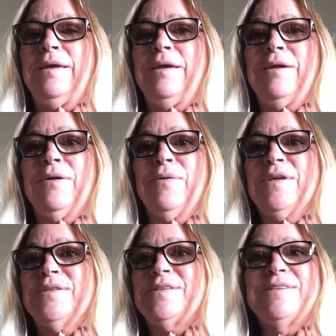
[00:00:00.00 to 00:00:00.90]

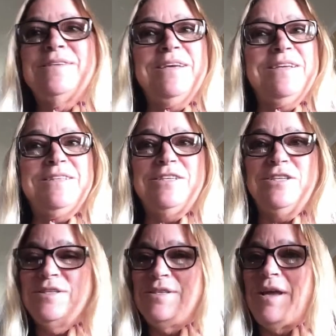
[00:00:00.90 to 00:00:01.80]
it's
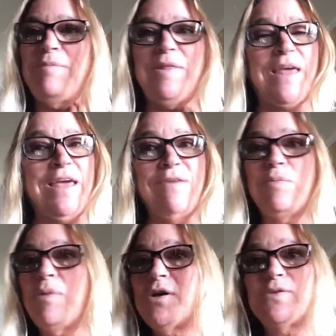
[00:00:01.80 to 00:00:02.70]
just, I mean, they have
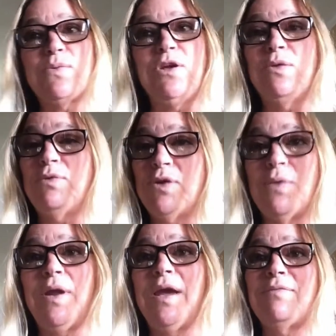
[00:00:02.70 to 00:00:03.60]
the box where you
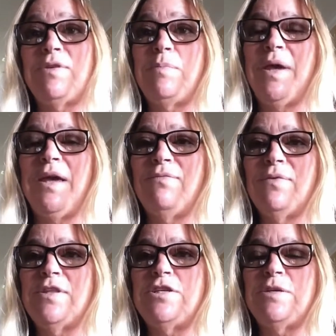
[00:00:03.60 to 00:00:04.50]
don't have to pay
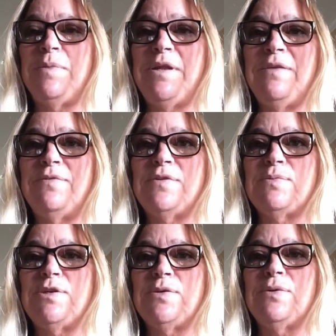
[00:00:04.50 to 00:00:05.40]
for the shipping if
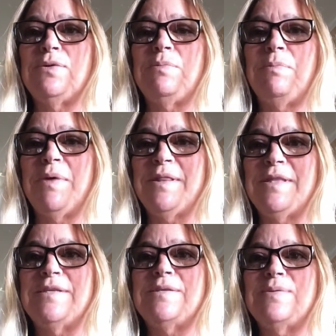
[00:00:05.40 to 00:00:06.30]
it's returned, but
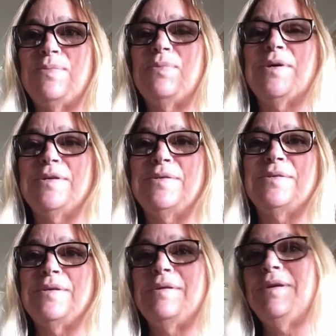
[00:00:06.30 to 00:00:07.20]
this was,